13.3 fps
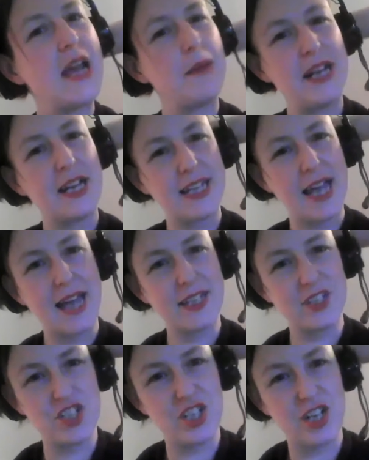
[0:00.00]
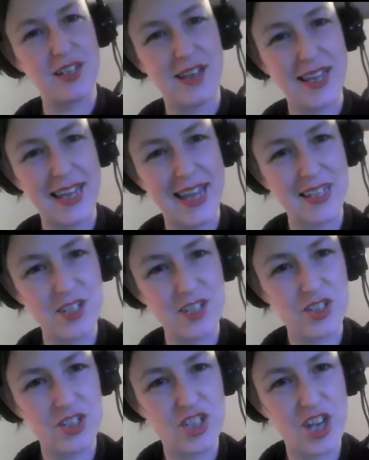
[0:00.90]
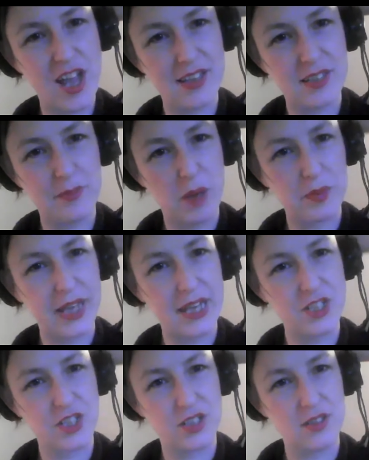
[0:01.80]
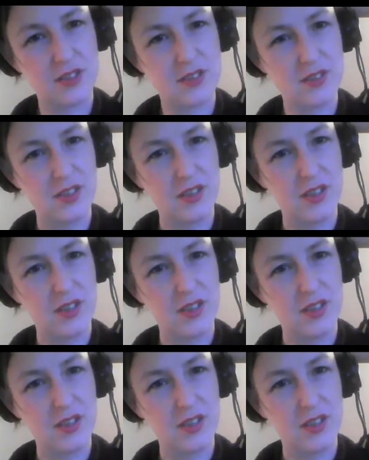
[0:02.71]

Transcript: I mean, I can share some applications